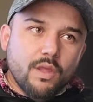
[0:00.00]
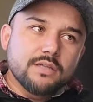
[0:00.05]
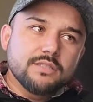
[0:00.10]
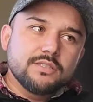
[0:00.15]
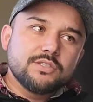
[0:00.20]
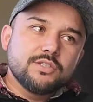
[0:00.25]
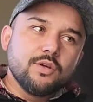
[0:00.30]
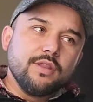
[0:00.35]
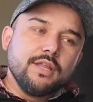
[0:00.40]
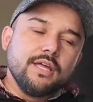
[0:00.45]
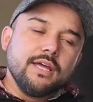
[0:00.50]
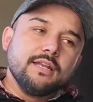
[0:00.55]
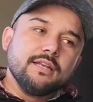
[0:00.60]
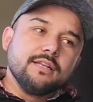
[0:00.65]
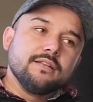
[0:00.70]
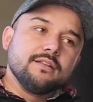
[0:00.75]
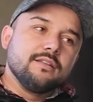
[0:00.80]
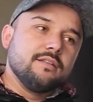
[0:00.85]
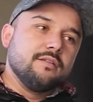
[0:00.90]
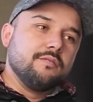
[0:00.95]
So
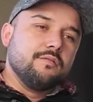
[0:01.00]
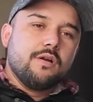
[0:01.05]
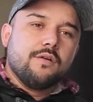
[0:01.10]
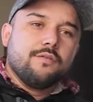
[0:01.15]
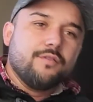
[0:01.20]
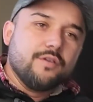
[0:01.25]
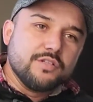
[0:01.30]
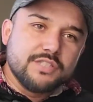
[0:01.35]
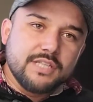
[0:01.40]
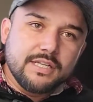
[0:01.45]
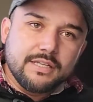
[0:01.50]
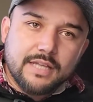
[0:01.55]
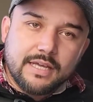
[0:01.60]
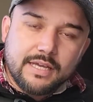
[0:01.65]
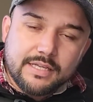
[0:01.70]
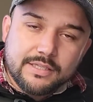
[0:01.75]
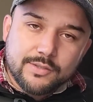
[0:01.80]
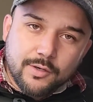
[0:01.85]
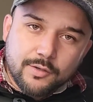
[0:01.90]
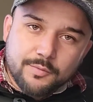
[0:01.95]
then the very first thing that
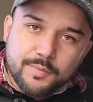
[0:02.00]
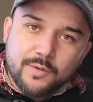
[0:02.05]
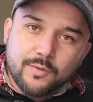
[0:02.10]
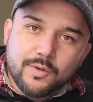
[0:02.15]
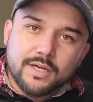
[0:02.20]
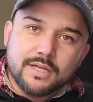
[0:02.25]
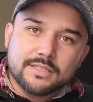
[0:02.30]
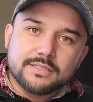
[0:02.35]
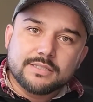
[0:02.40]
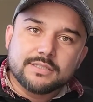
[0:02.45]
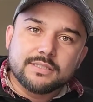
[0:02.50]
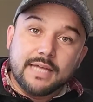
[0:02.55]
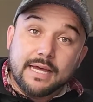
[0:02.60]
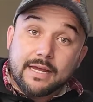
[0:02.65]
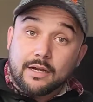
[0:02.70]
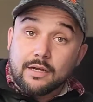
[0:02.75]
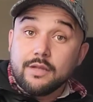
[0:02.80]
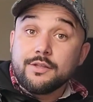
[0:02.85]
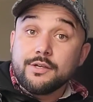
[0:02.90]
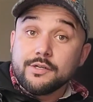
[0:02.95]
he told me was,
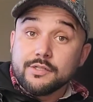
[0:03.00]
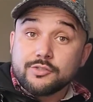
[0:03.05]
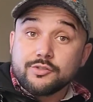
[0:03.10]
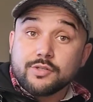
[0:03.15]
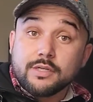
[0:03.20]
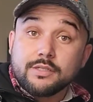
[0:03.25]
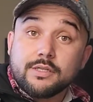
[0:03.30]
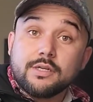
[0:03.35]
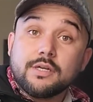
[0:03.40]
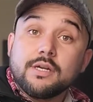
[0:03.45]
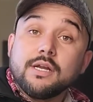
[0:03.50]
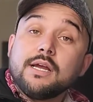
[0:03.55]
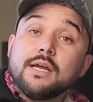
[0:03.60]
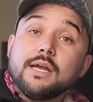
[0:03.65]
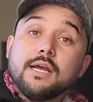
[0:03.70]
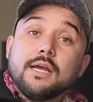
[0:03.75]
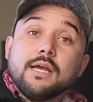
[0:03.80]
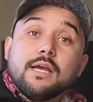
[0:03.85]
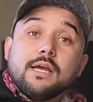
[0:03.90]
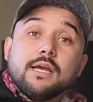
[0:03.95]
that other instructor,
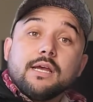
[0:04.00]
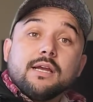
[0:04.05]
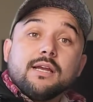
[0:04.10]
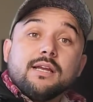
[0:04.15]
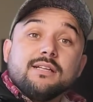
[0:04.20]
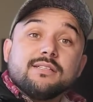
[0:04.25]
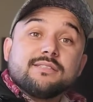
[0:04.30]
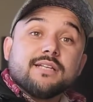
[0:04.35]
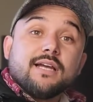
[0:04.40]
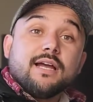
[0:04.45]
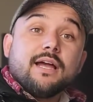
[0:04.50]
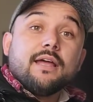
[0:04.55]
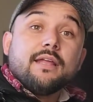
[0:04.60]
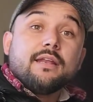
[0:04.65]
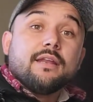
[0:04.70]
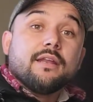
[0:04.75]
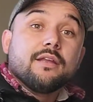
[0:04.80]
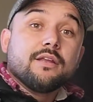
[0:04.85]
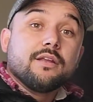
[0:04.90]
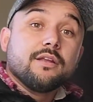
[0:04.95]
he said,